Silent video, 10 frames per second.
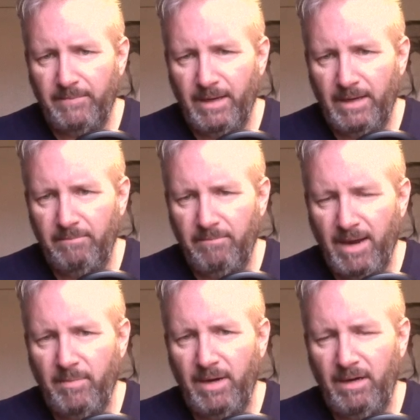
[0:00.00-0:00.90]
And
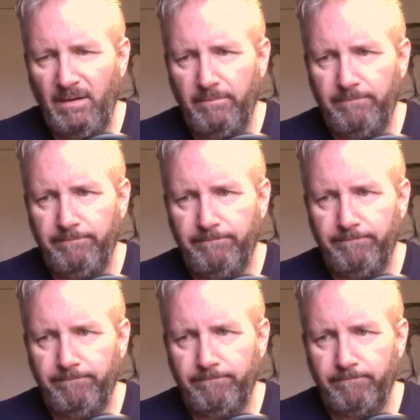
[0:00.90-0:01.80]
maybe
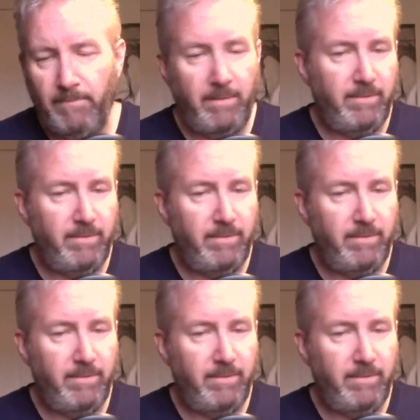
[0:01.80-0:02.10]
maybe